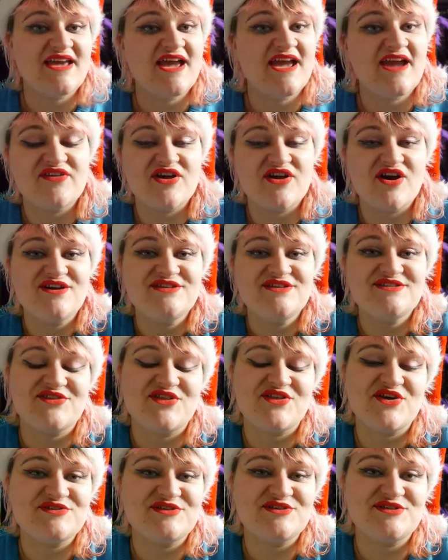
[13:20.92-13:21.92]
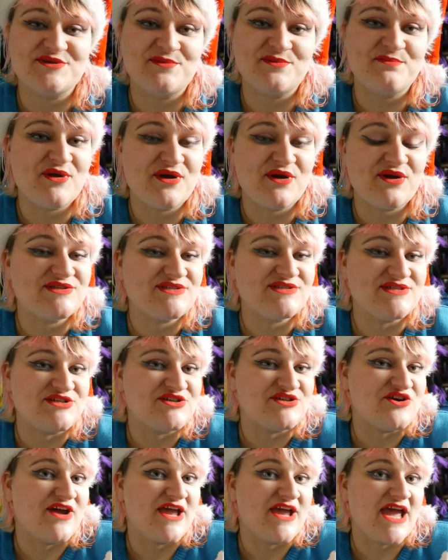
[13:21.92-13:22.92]
So there you have it, guys. Those are some books
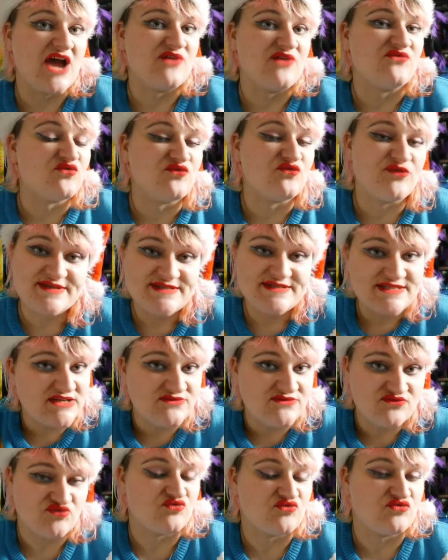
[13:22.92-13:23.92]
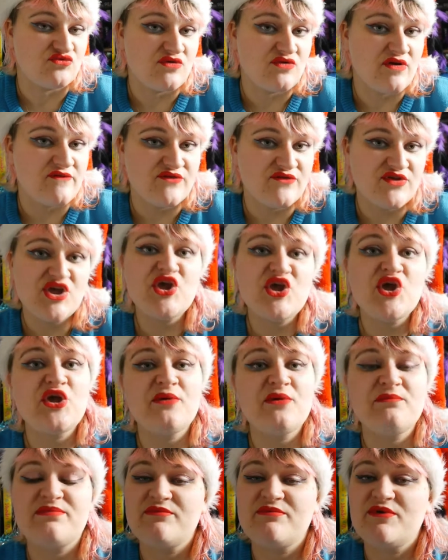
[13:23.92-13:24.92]
that I have received for
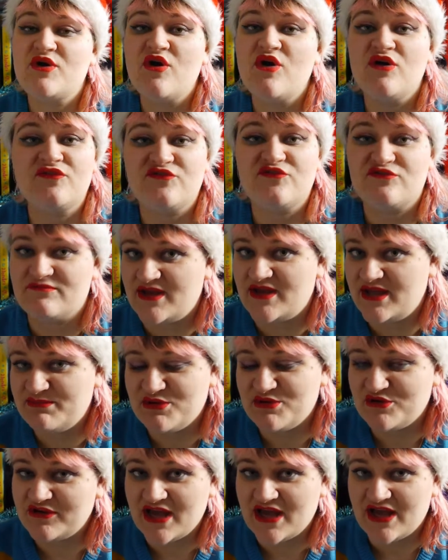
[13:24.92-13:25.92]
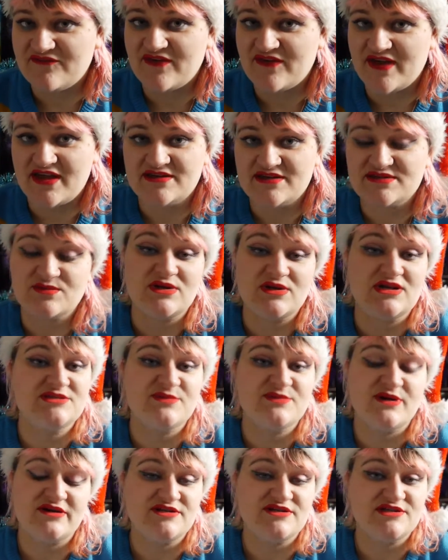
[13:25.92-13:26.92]
review, got from a book cafe, as well
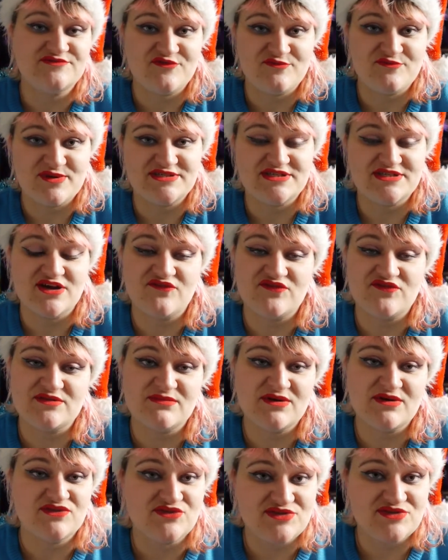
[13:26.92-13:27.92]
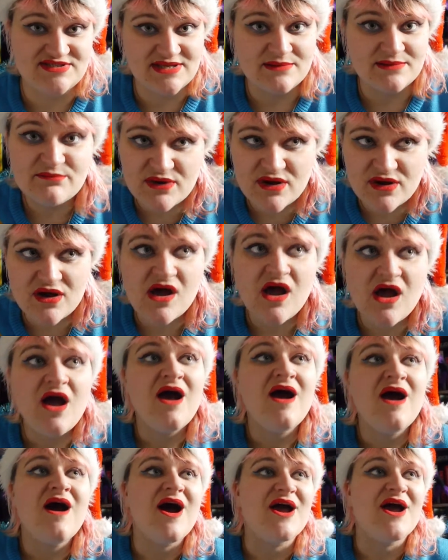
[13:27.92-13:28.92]
as purchased for myself in the month of December.
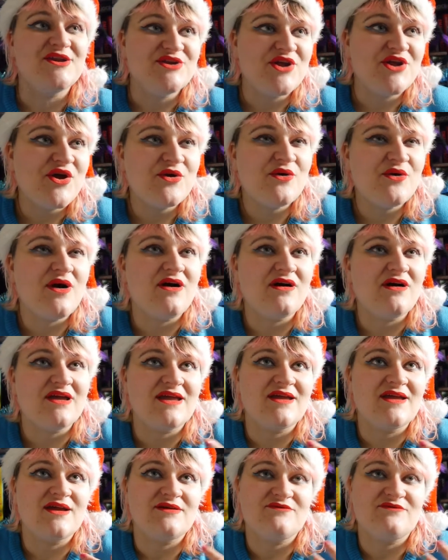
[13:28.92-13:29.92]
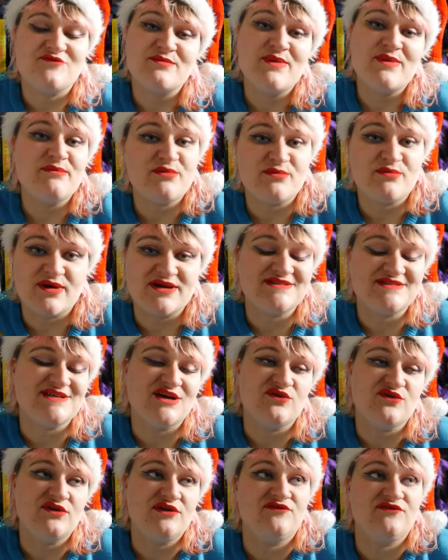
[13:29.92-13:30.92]
I know I remember
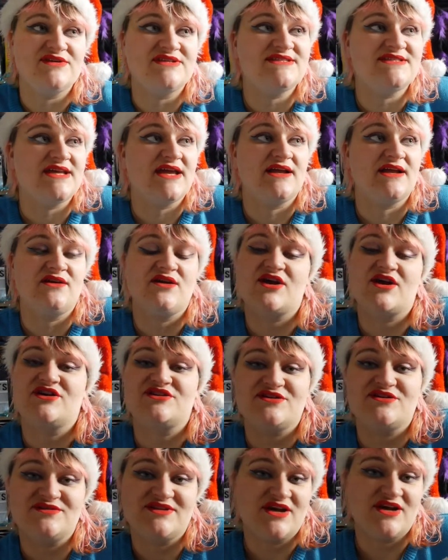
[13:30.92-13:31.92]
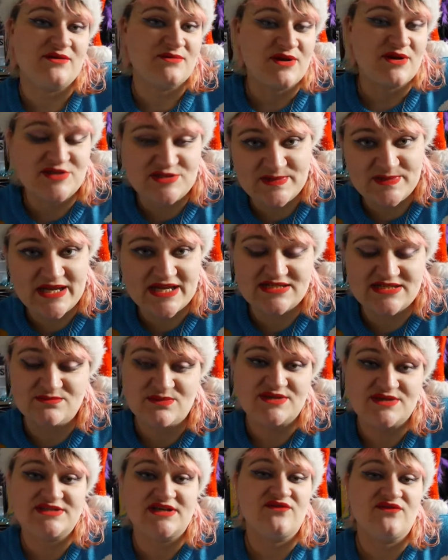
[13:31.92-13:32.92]
myself even saying, like, I don't think I'm going to be getting
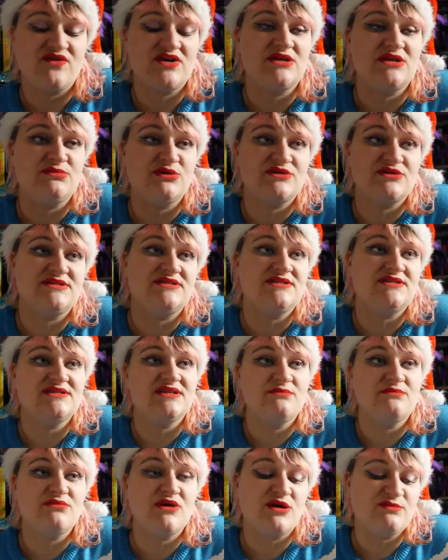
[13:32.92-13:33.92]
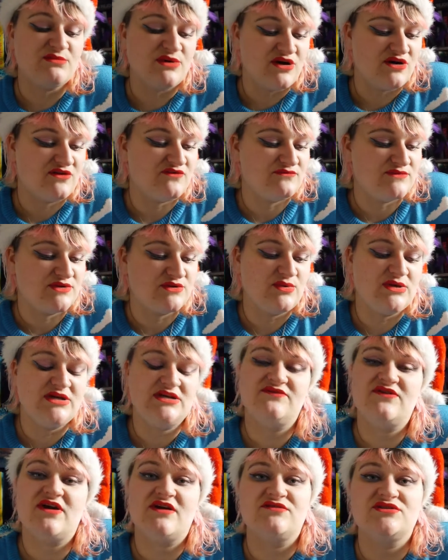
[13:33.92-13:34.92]
myself any books in December apart from The
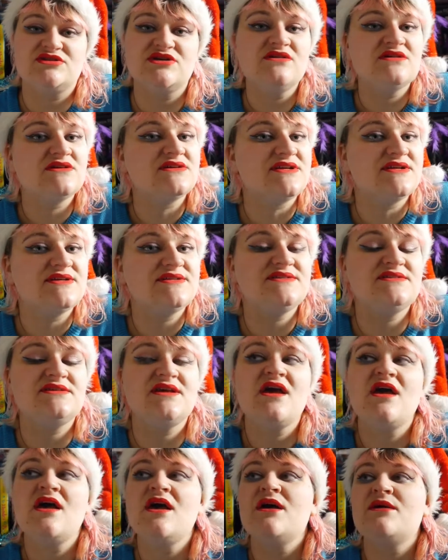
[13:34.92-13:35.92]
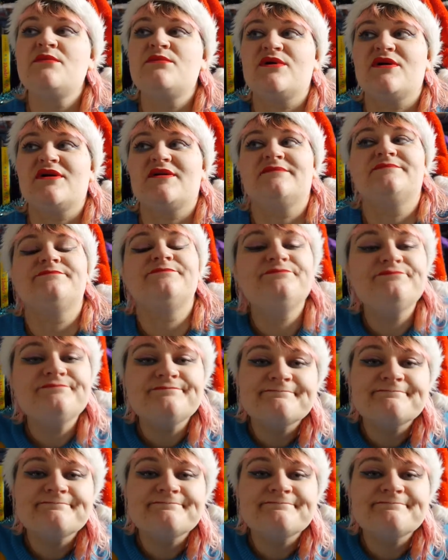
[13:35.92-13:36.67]
Queen of Air and Darkness, but,